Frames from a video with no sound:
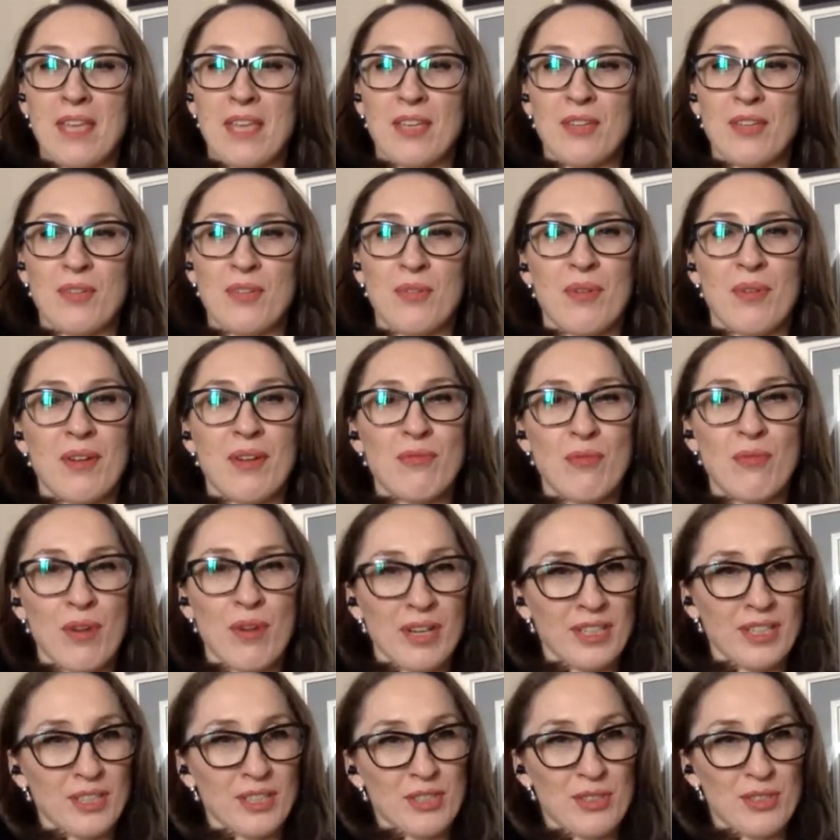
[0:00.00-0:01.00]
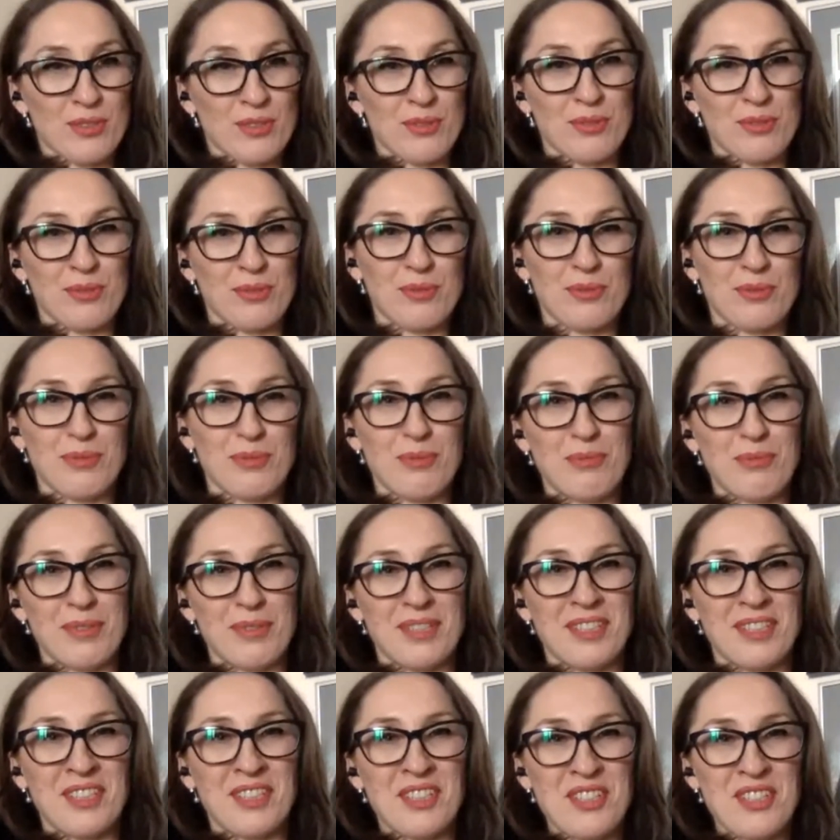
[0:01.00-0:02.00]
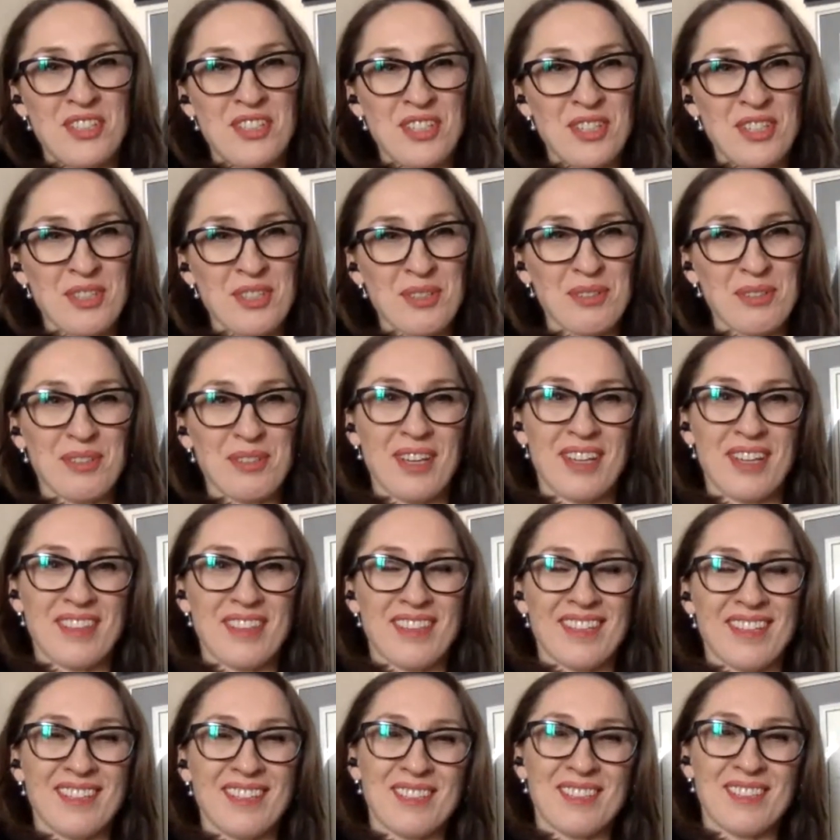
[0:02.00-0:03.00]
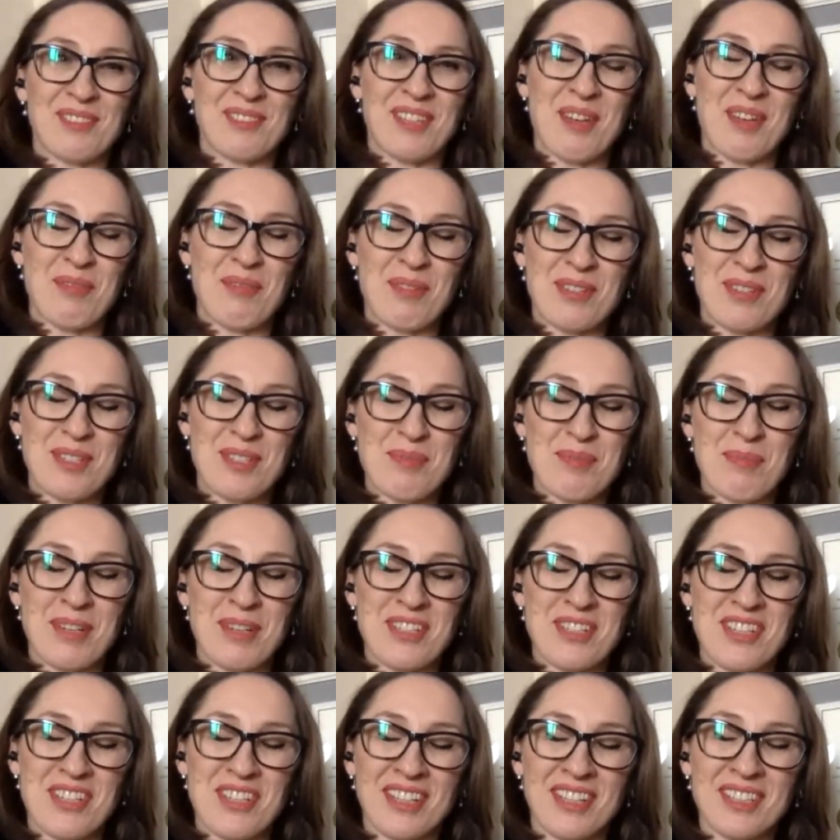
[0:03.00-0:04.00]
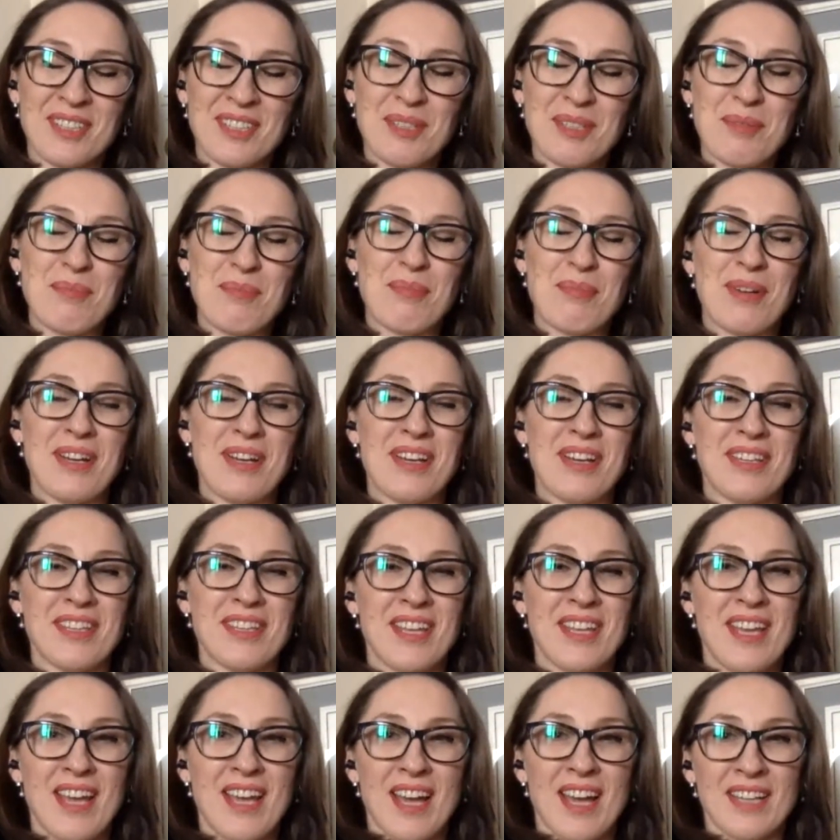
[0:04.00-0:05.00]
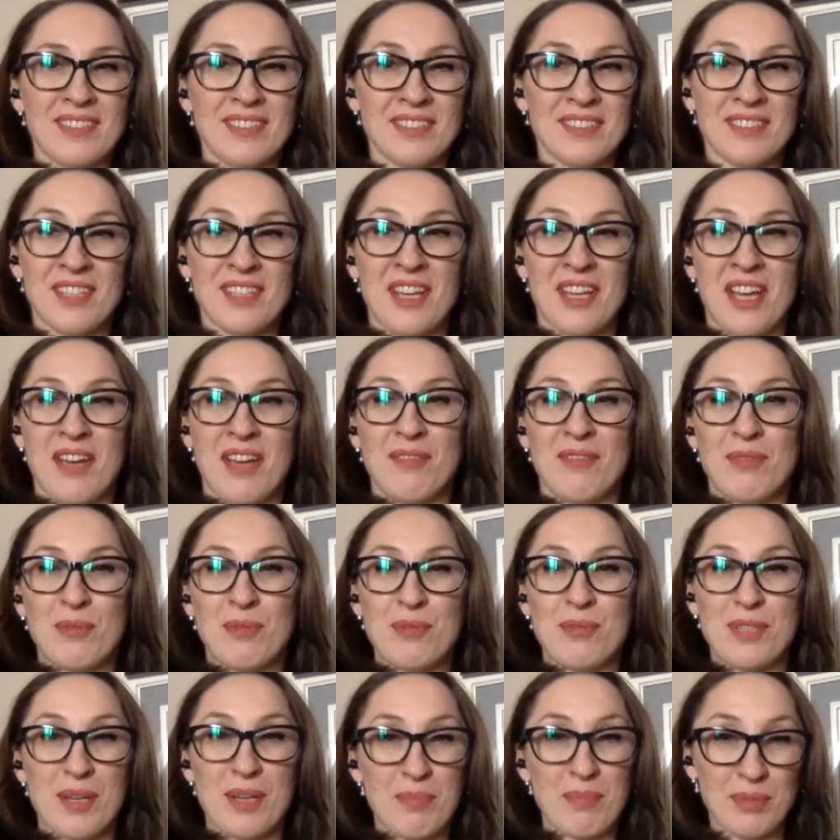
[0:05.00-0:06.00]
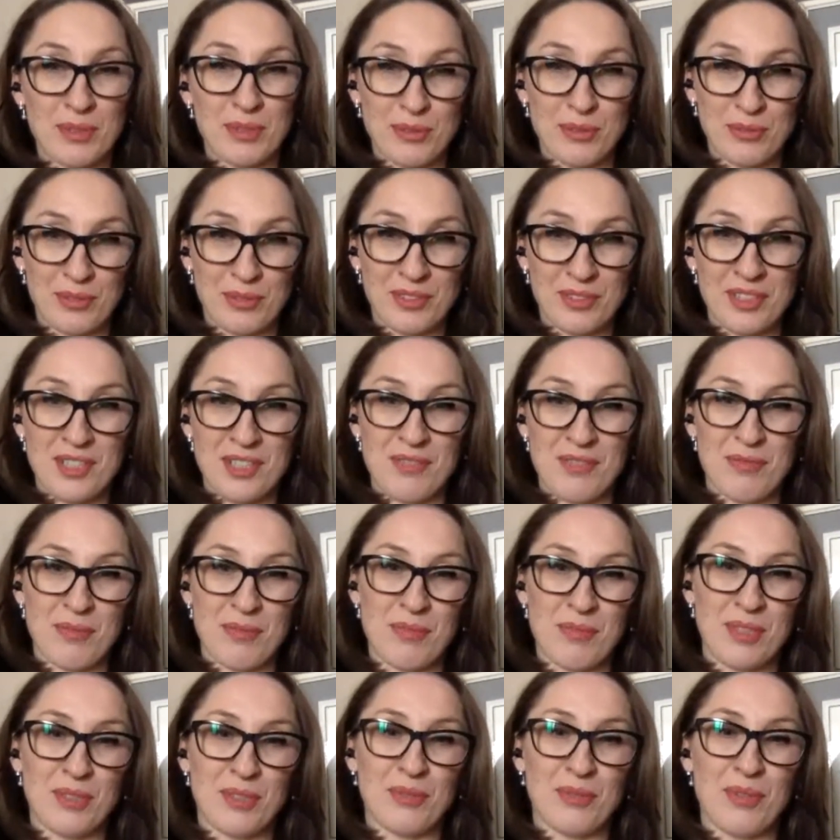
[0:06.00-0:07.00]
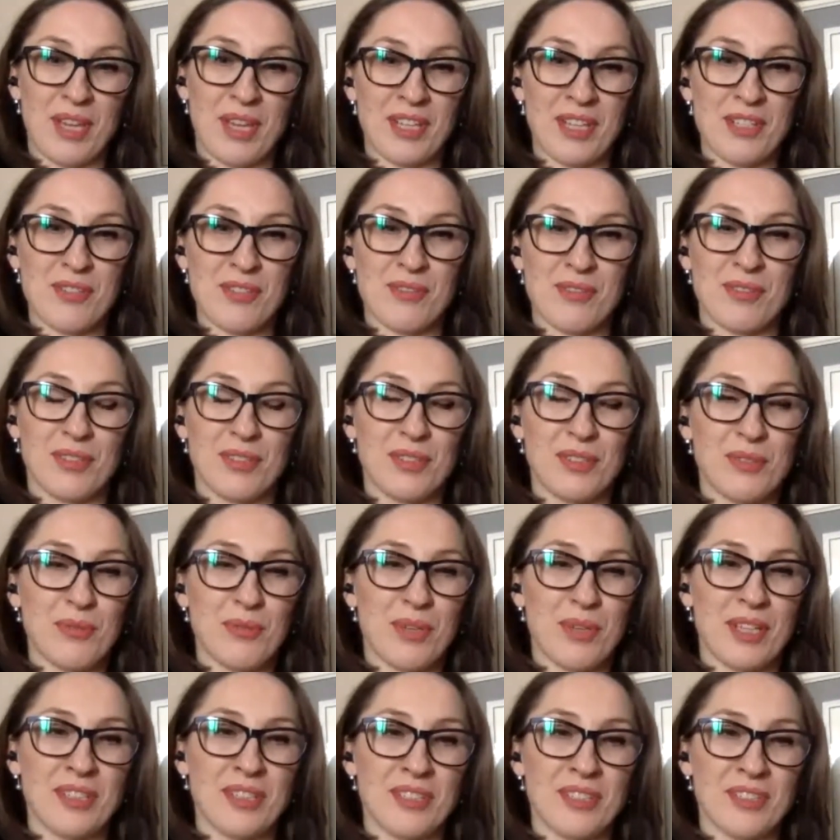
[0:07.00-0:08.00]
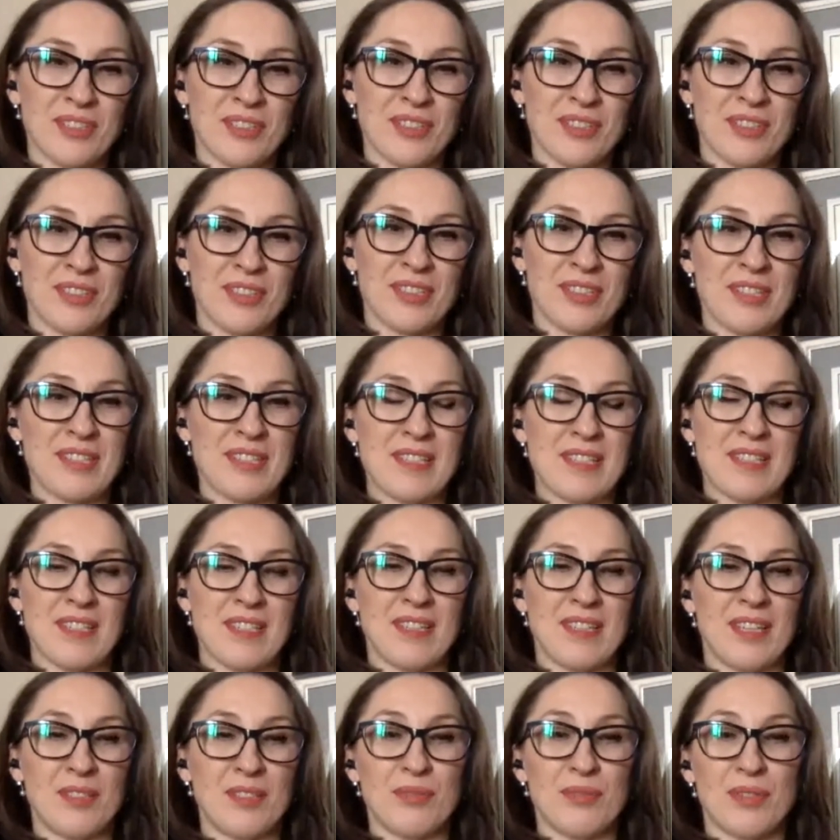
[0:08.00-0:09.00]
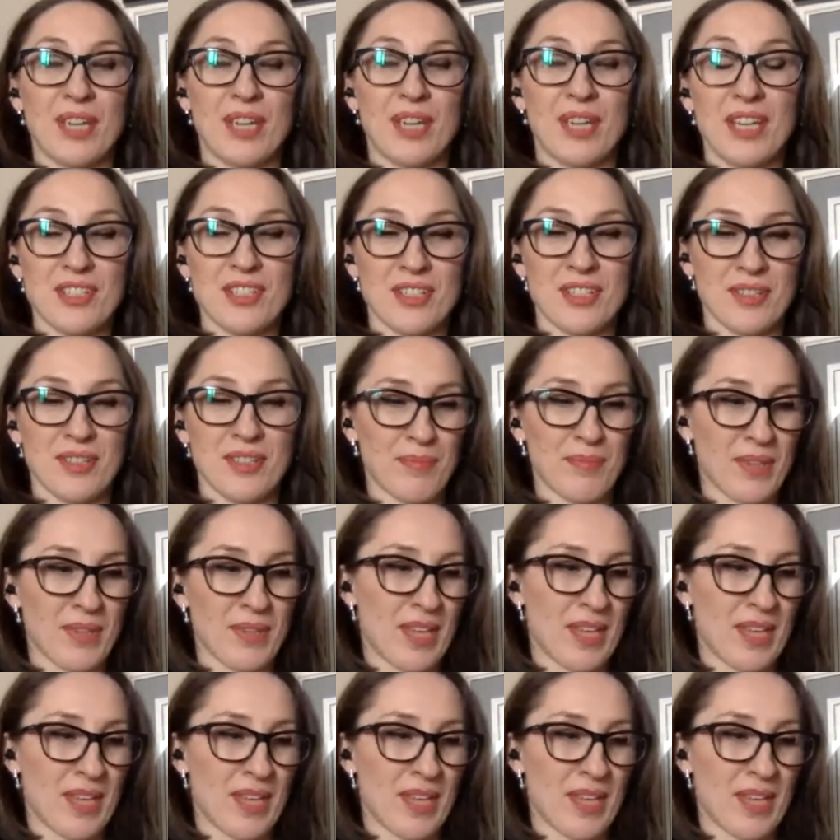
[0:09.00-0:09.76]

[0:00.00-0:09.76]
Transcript: wanted to be an engineer, I think, when I was much younger, but I didn't have those opportunities for me to enter this education.